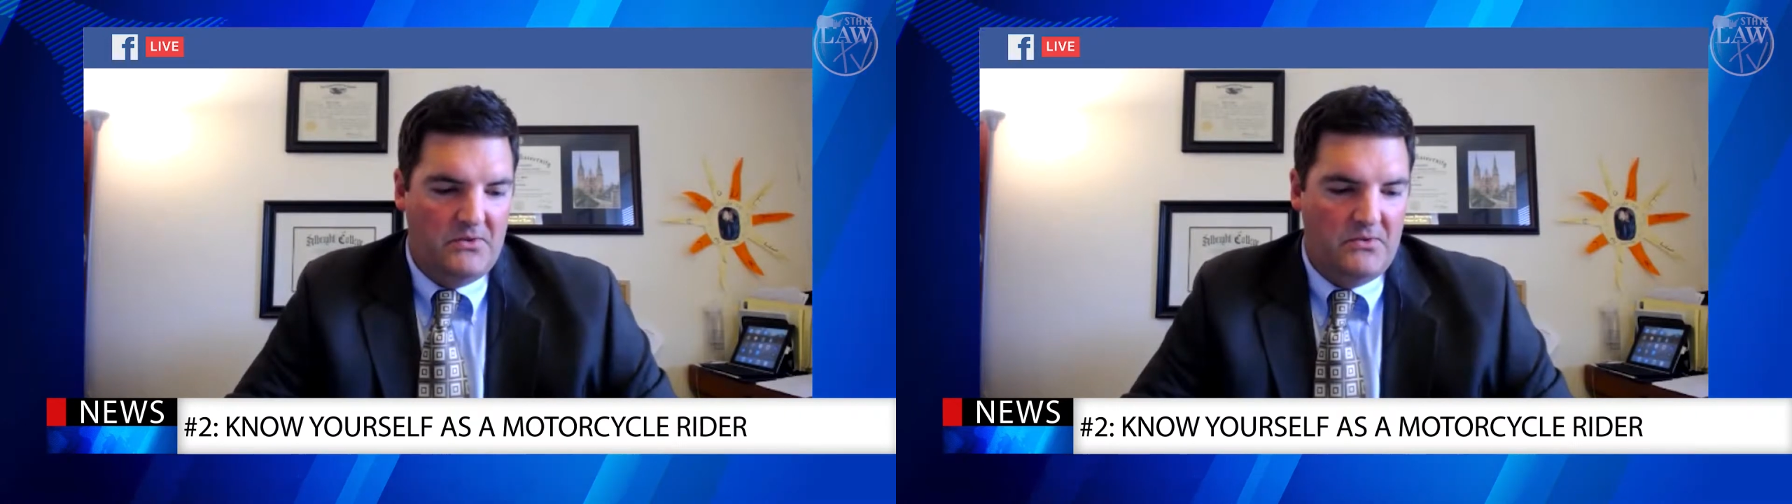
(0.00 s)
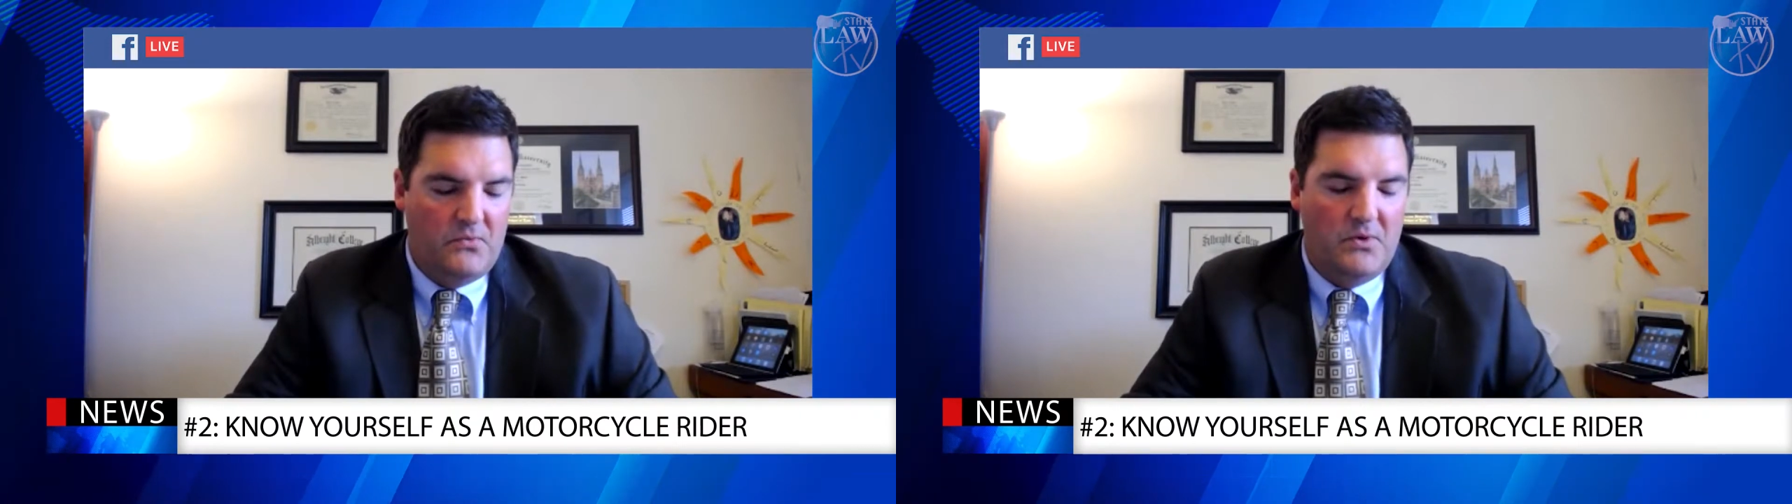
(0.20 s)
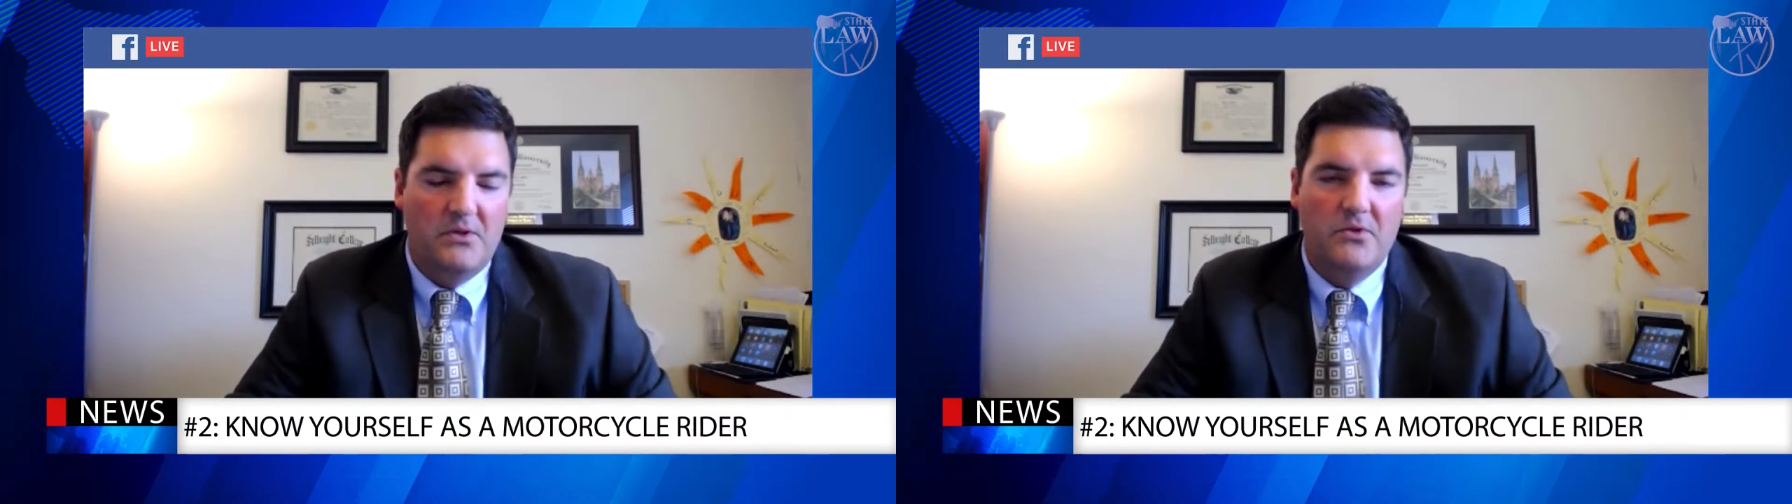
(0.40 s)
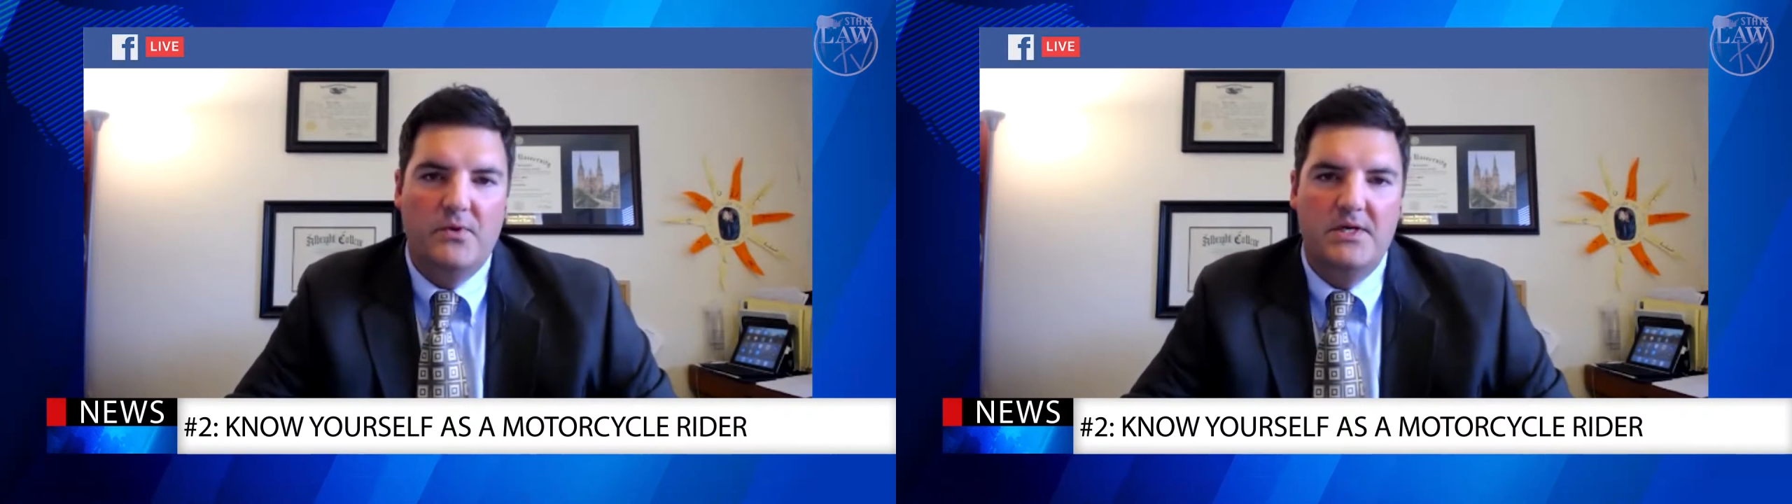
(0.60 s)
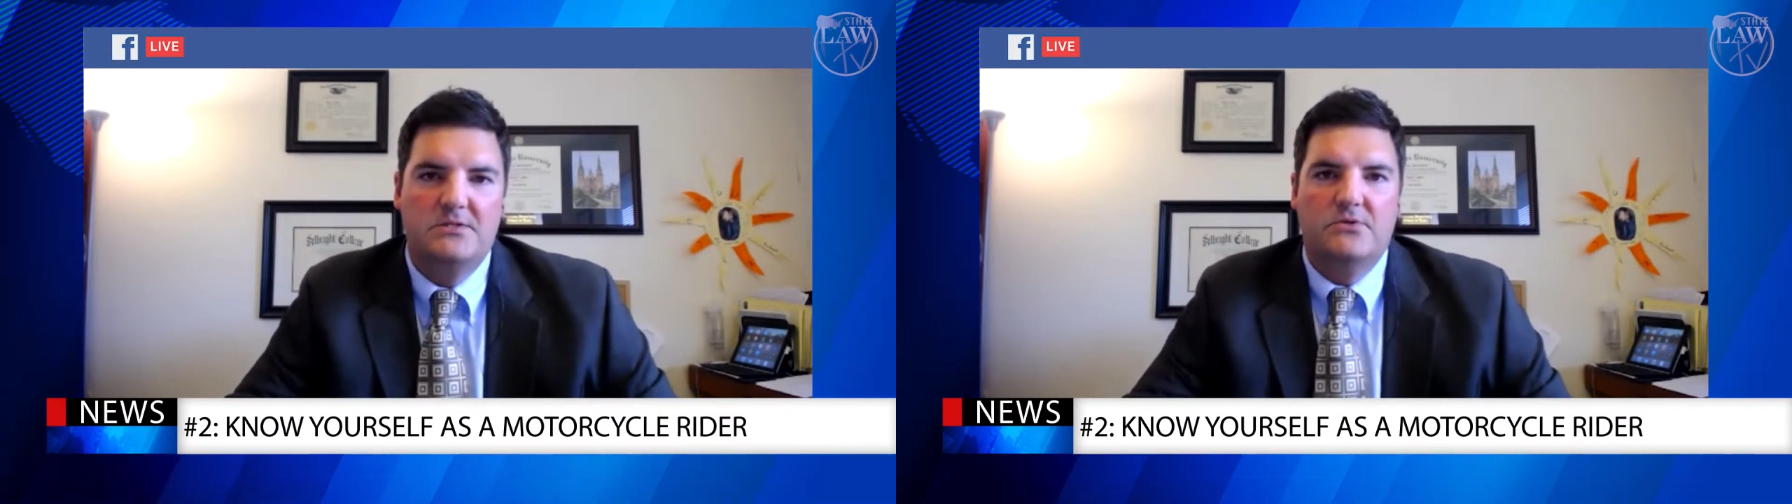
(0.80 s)
one of the
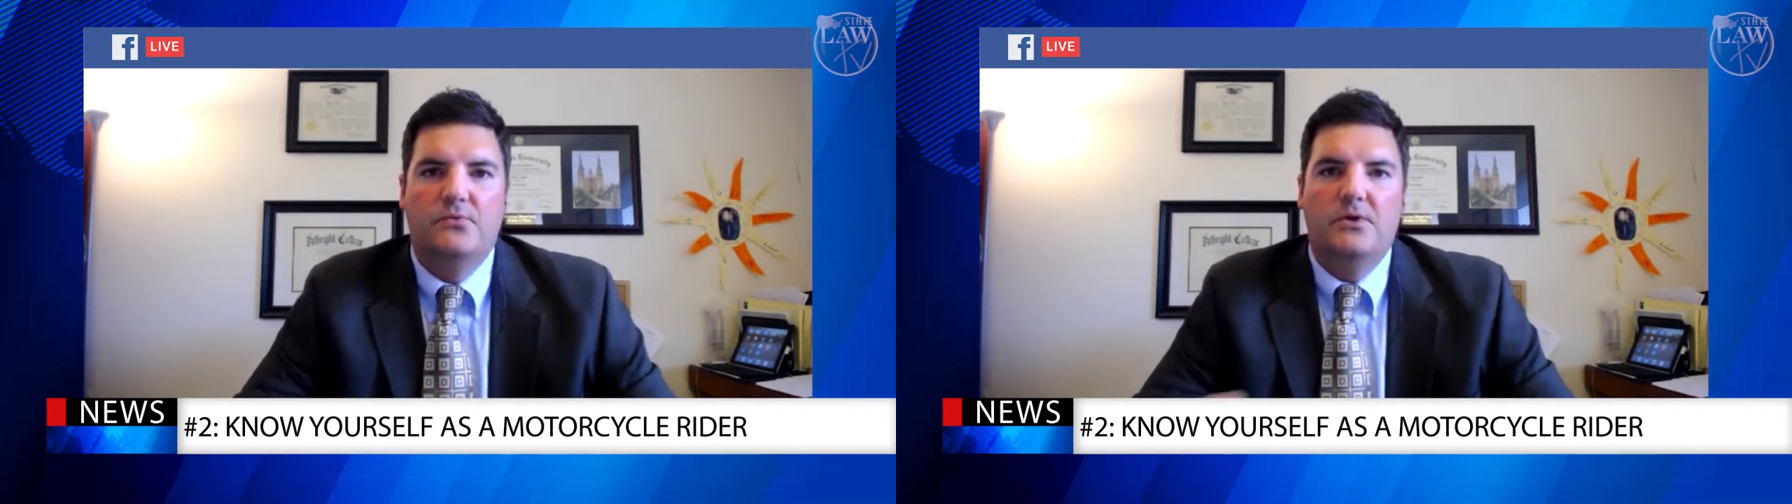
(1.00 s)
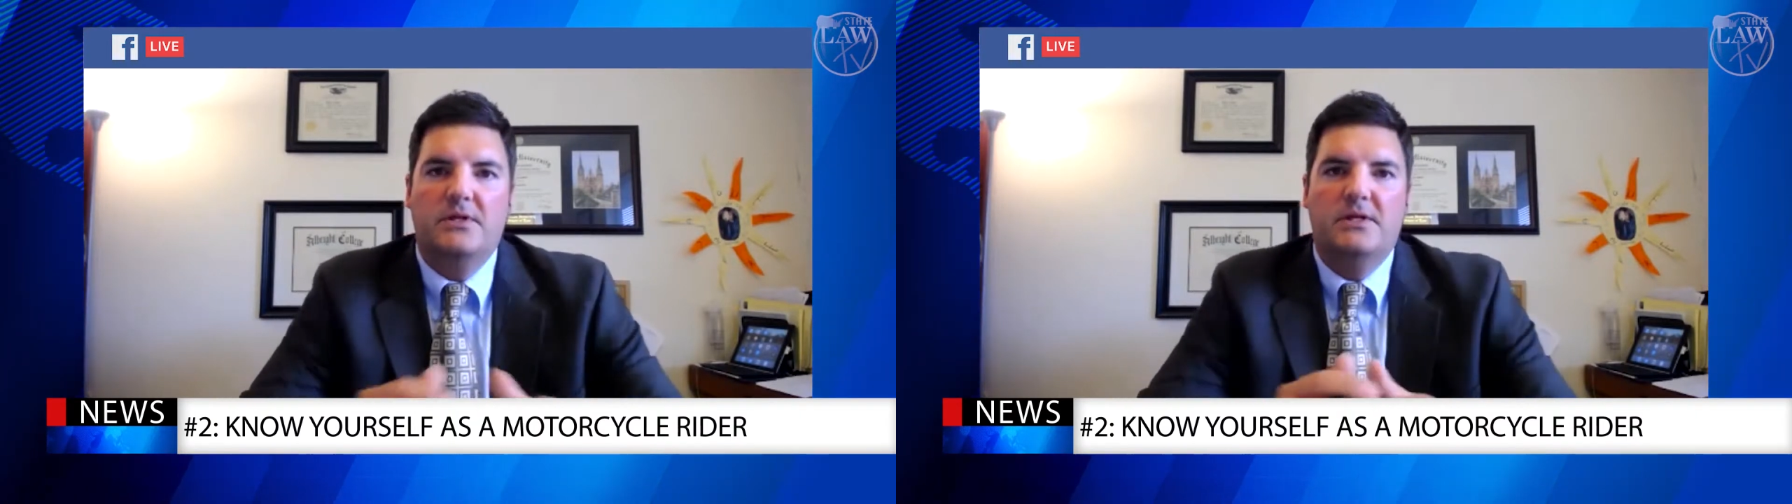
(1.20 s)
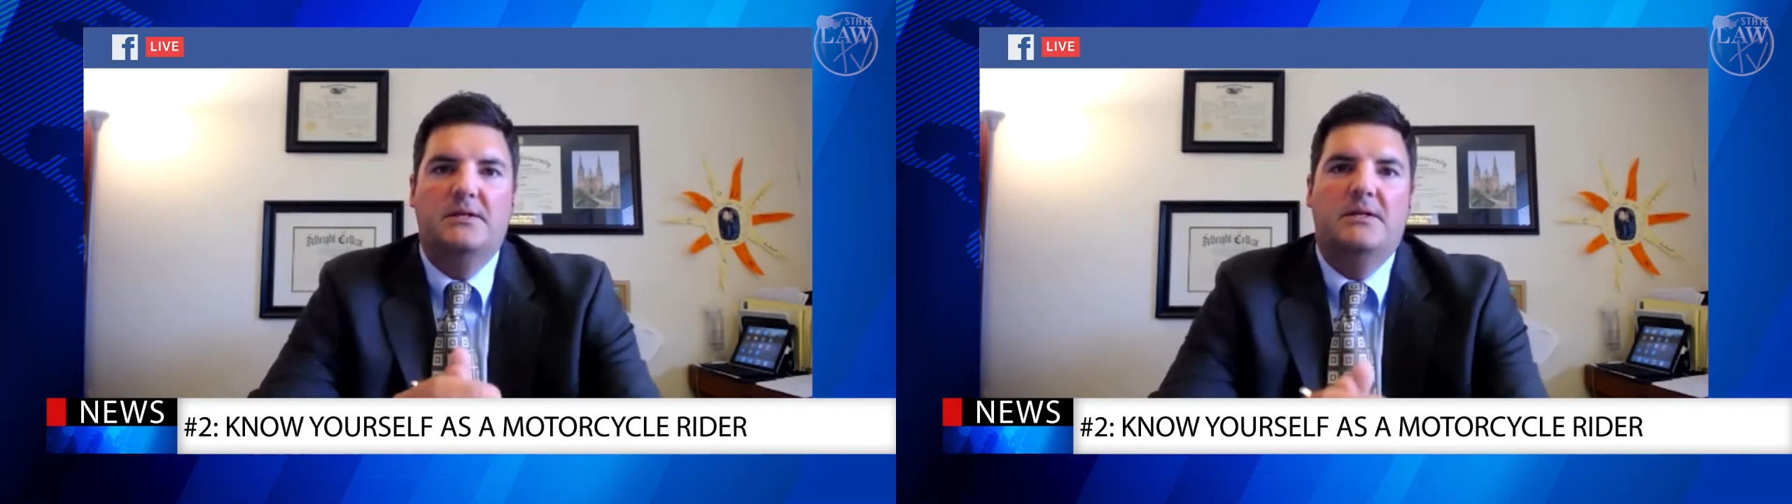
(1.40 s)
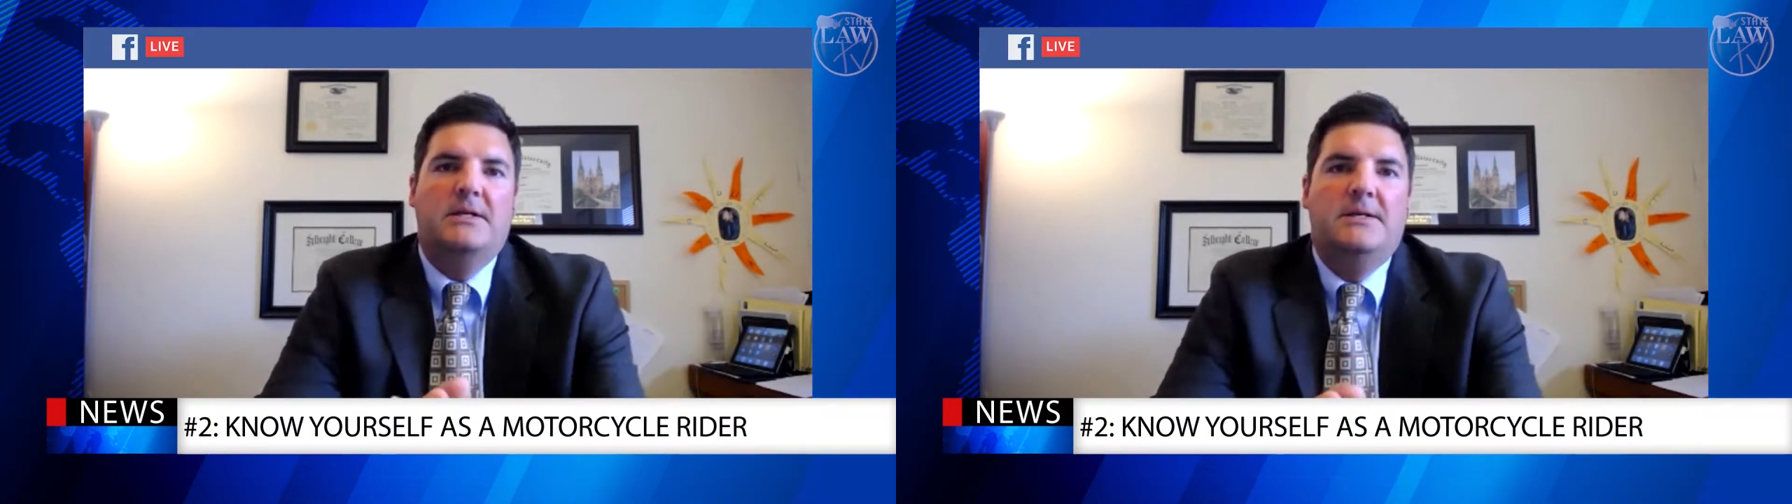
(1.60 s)
ways to really